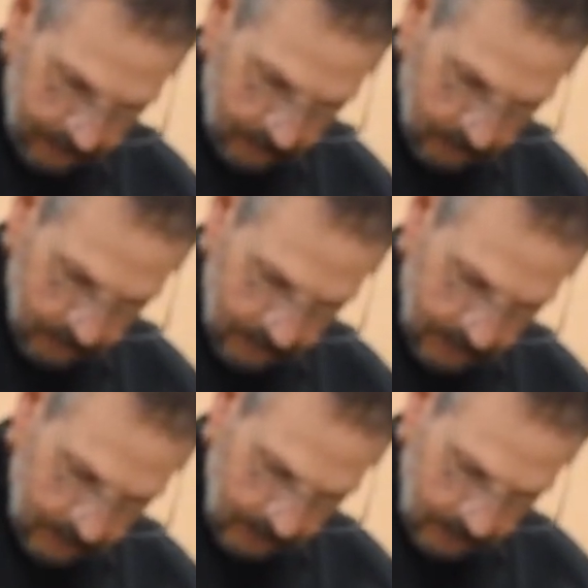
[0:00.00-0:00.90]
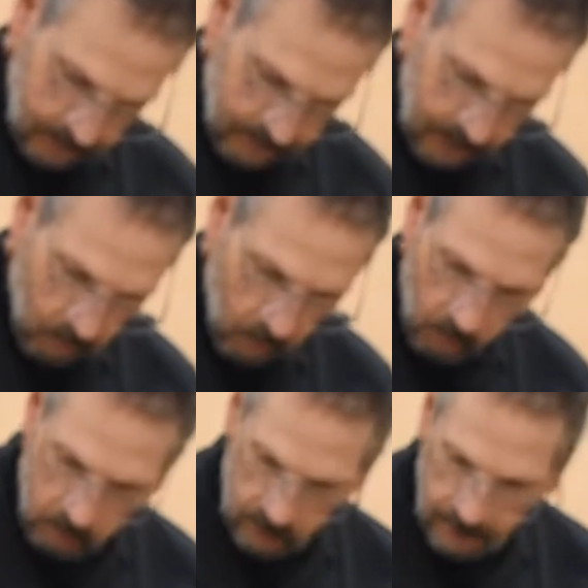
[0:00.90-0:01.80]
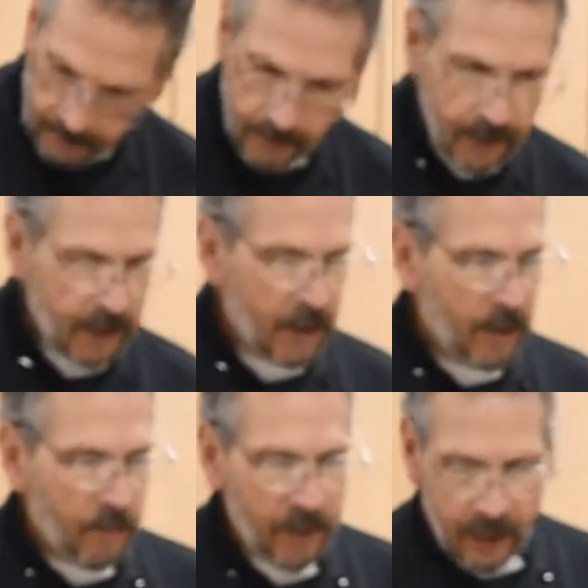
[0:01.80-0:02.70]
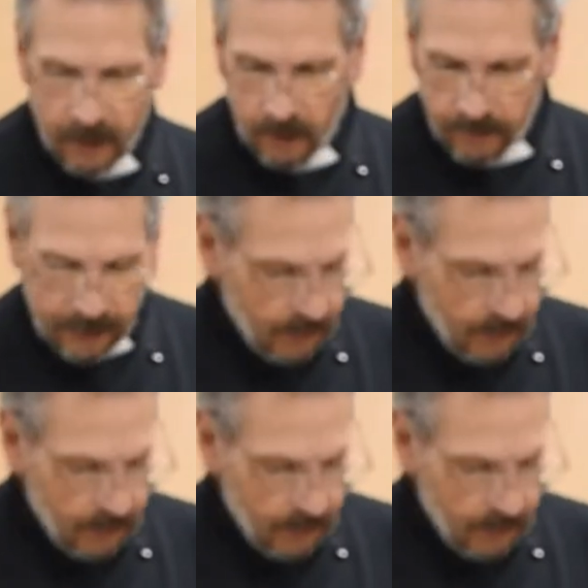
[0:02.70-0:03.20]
so it's not going to be a whole lot, but it'll be